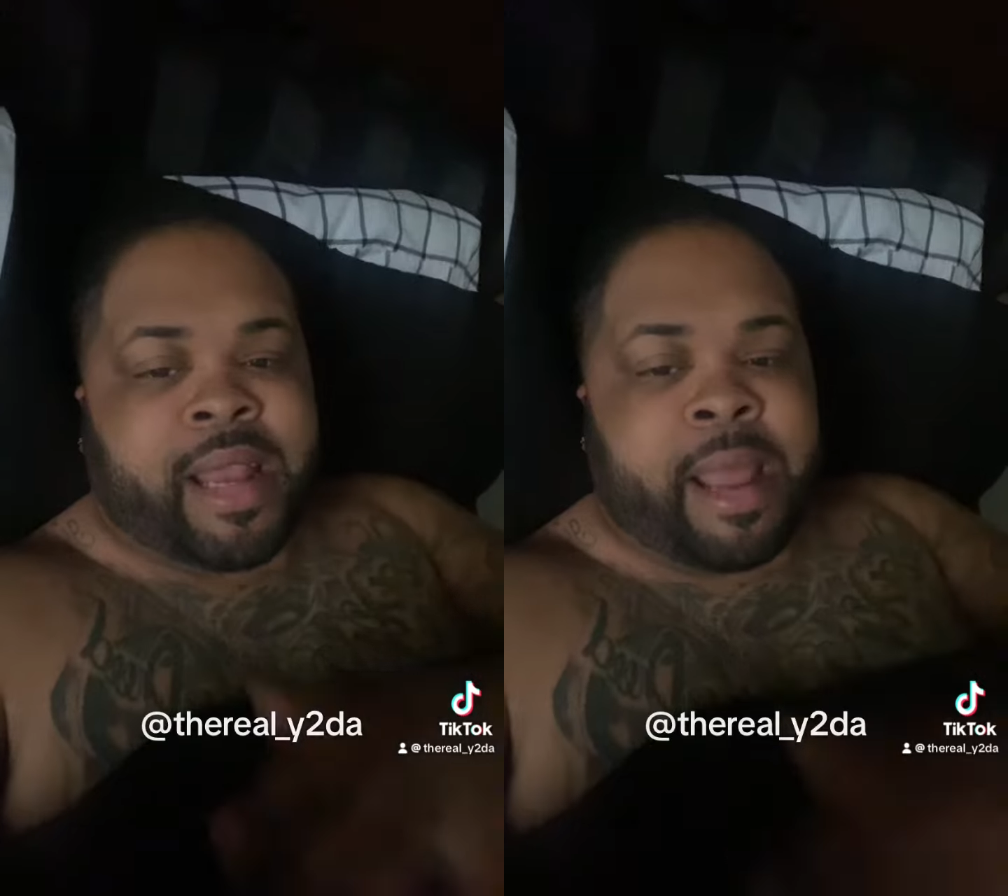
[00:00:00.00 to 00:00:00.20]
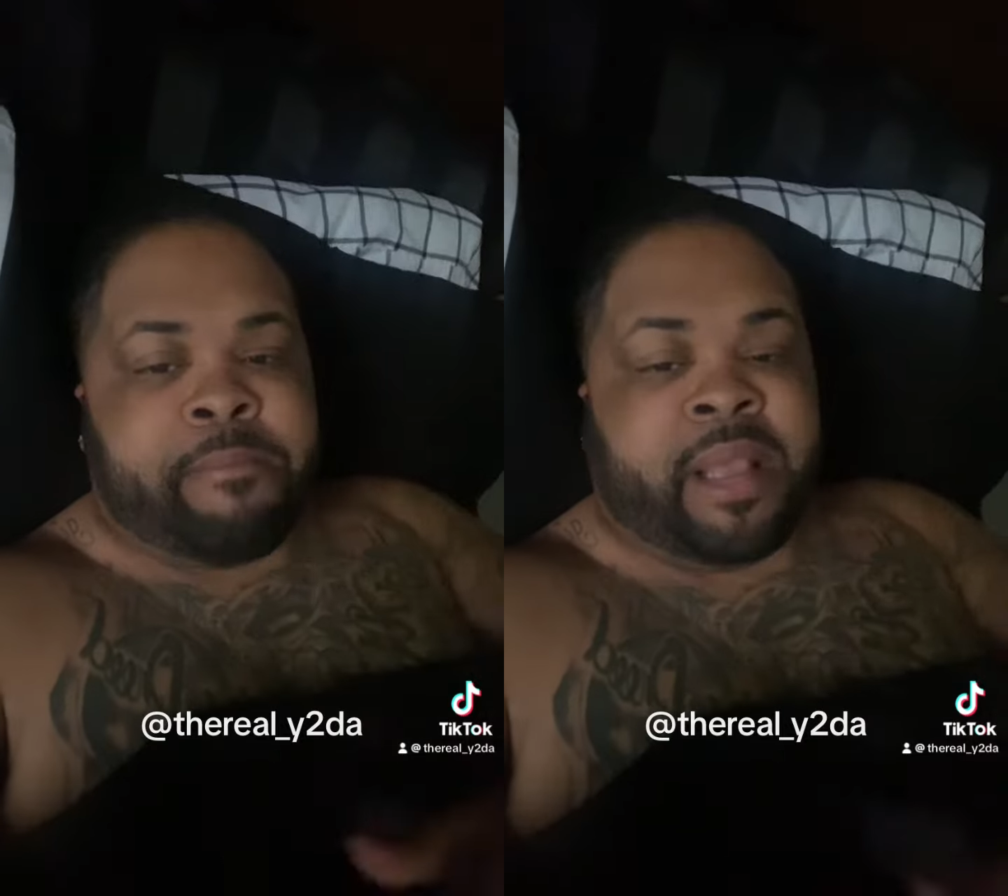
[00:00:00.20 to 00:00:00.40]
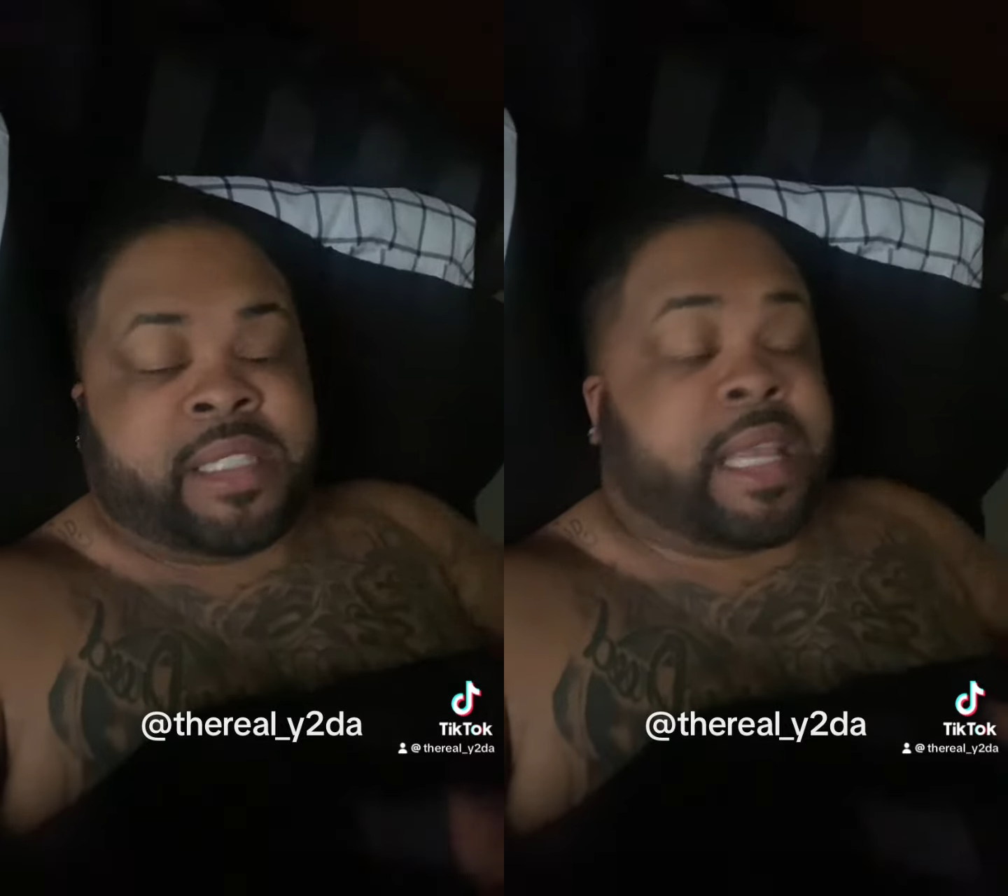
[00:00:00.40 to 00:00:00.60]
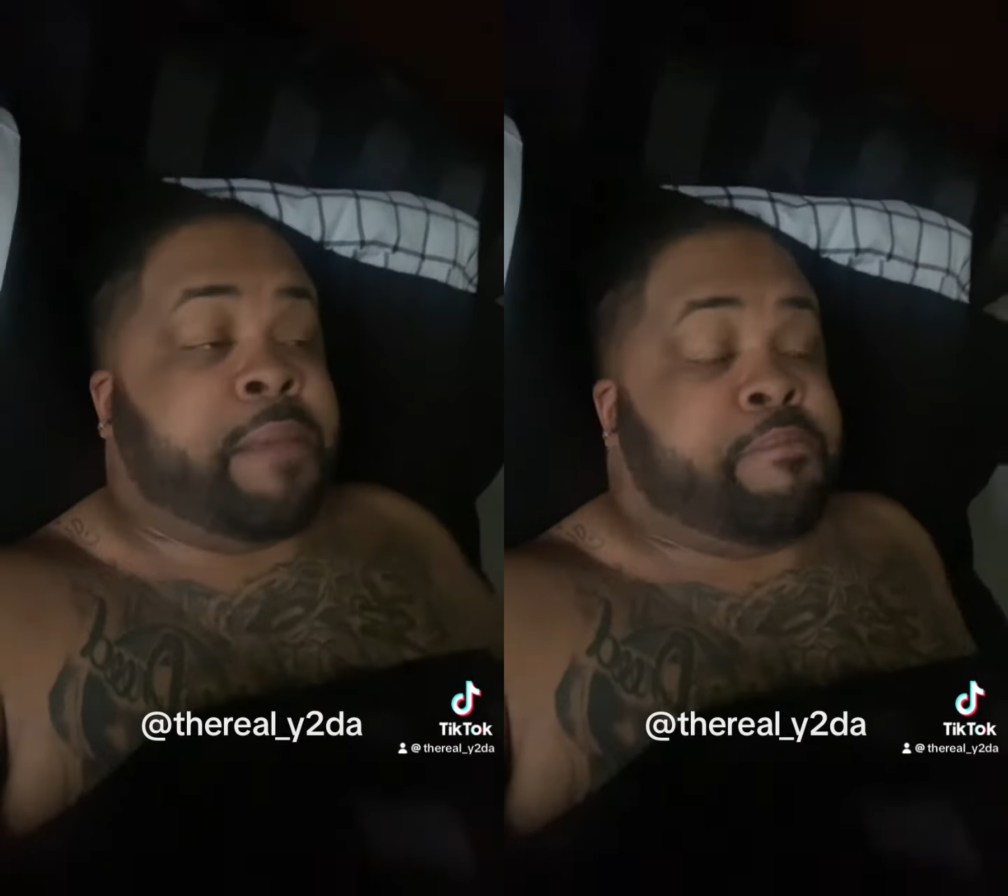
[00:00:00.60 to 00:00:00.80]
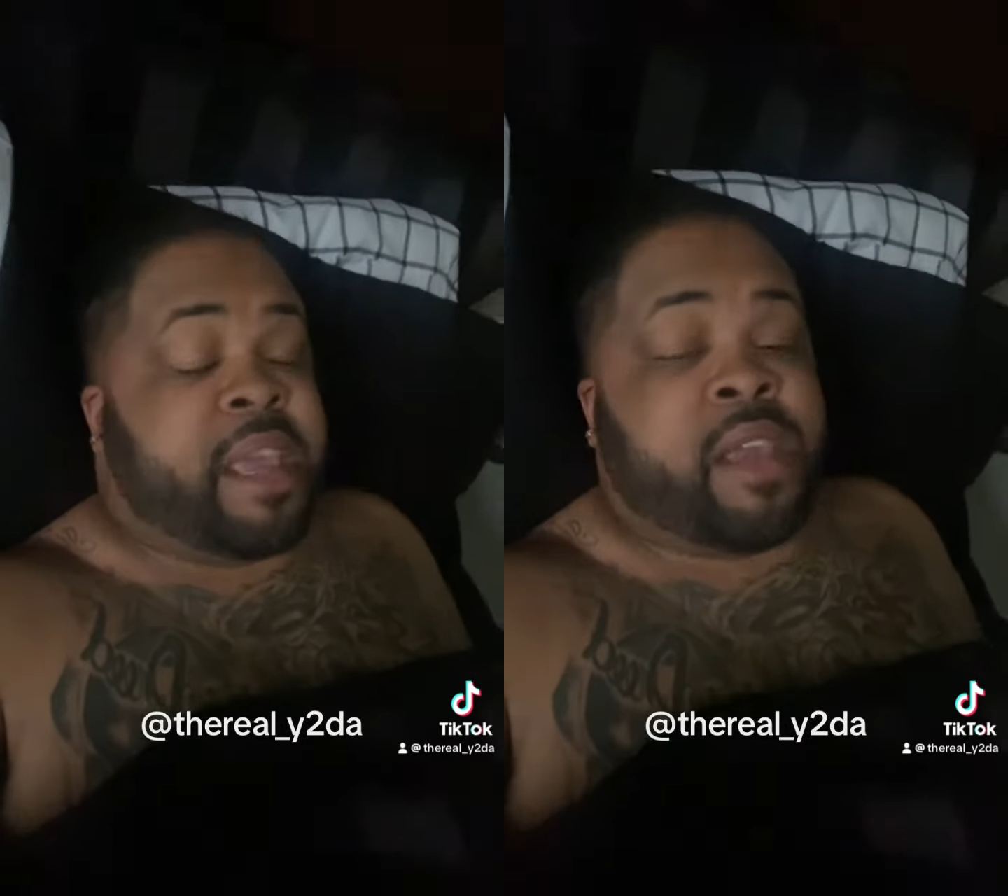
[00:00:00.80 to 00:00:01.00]
That bitch say
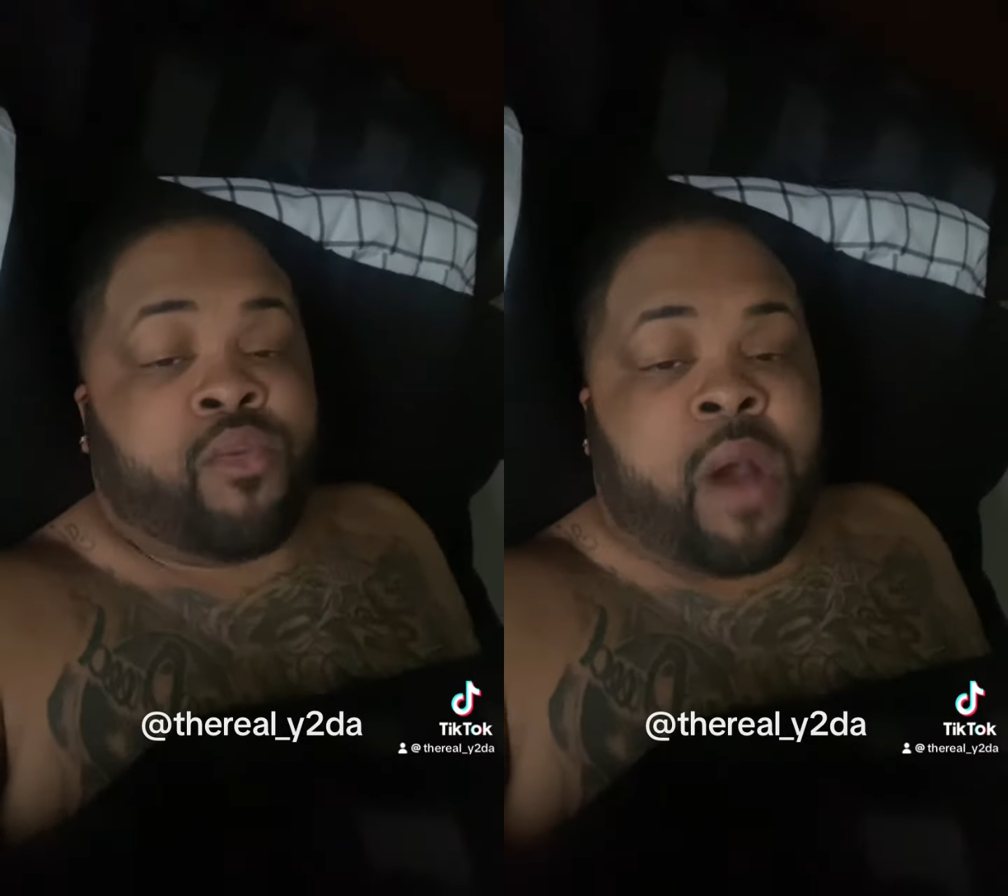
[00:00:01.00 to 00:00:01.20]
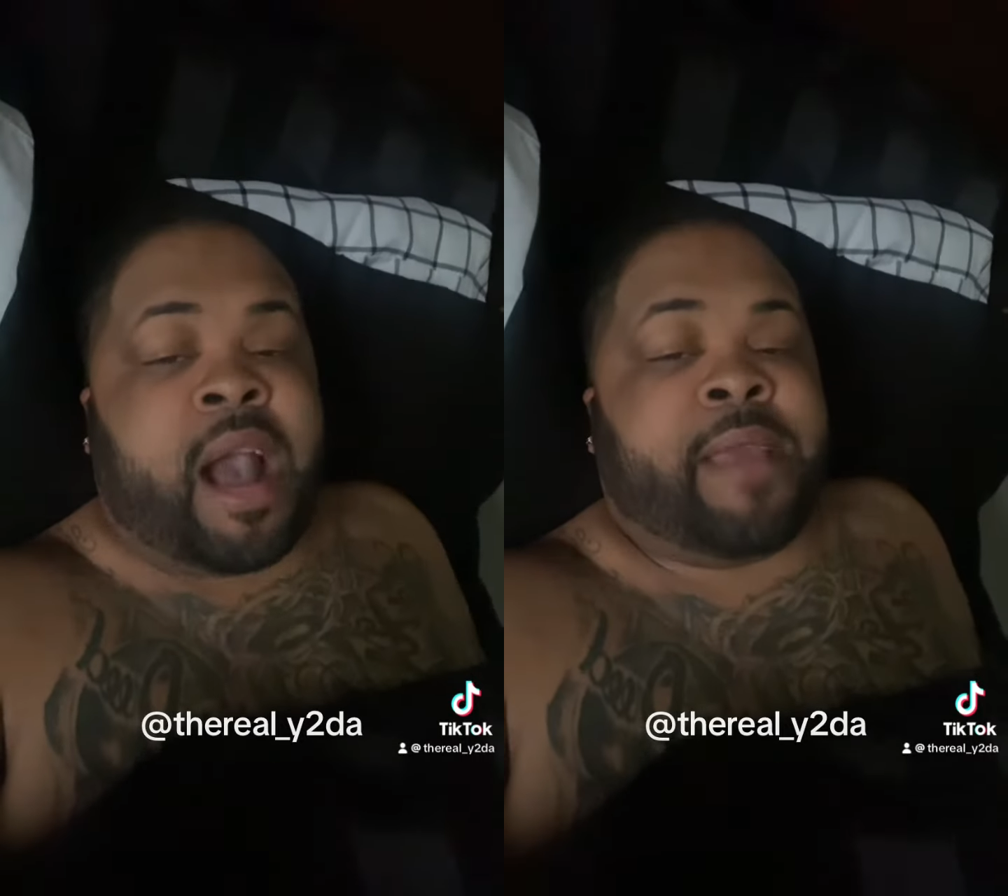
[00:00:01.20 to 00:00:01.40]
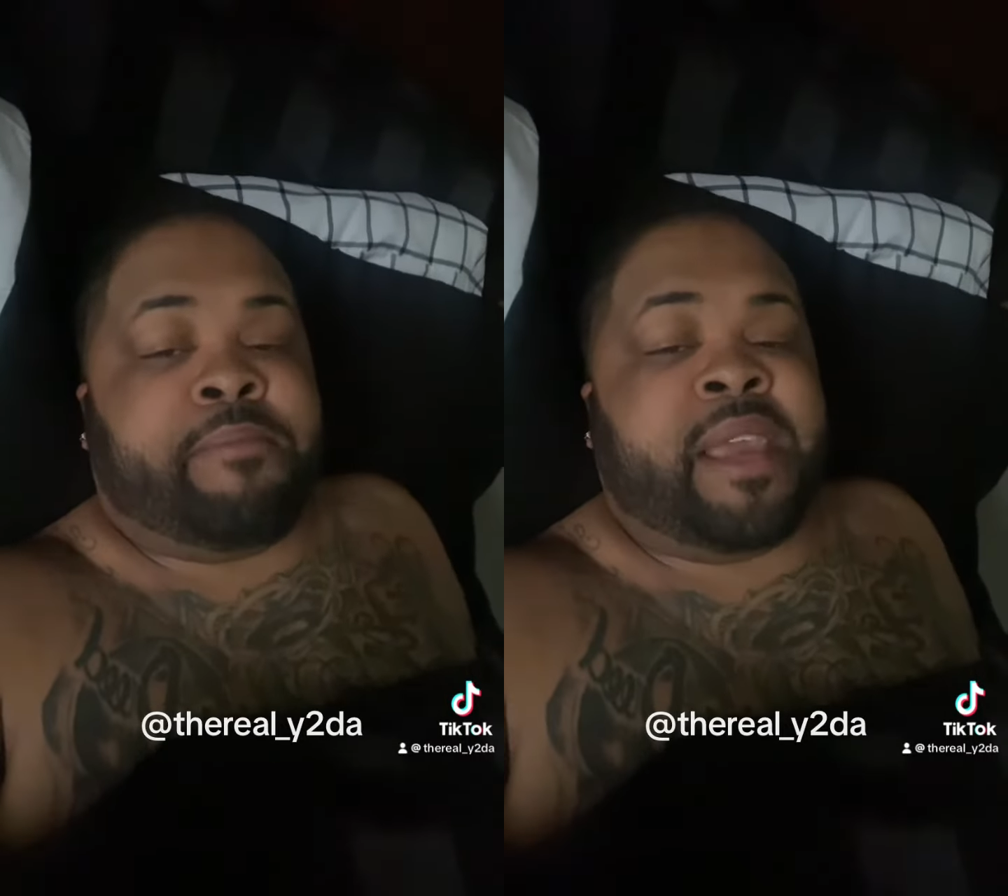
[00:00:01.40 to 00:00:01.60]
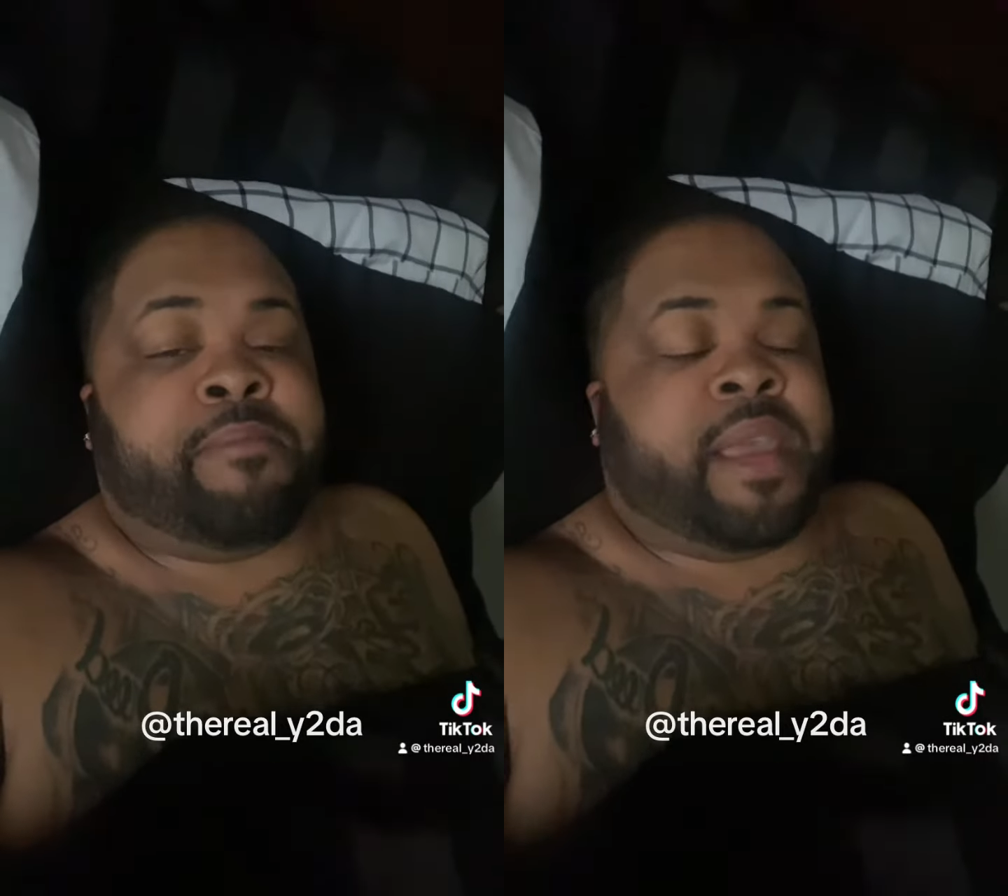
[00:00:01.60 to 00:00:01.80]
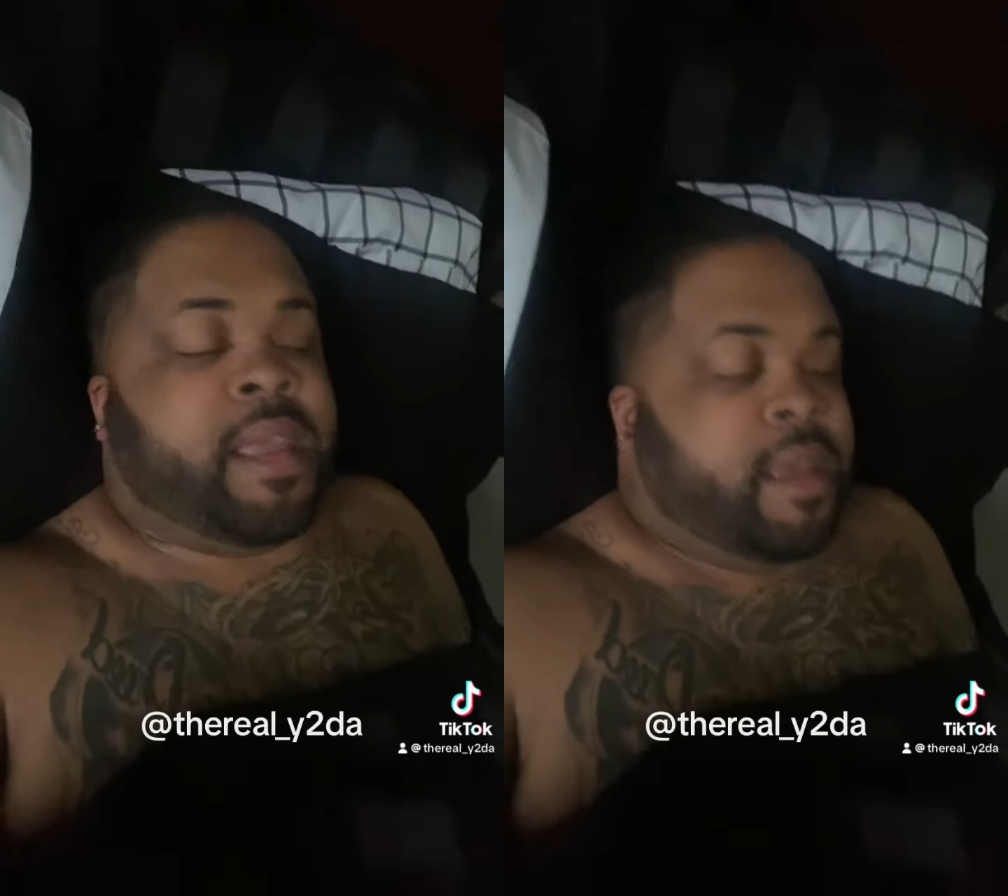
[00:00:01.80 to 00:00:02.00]

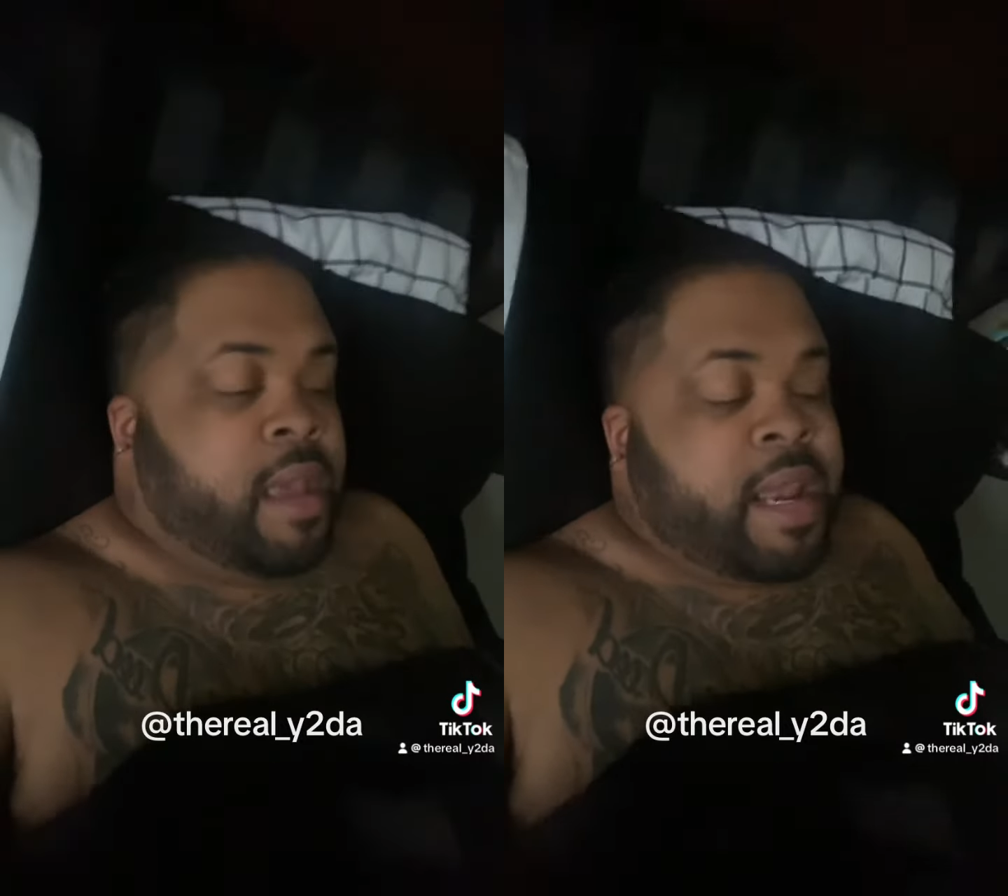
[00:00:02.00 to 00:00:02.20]
BYBB.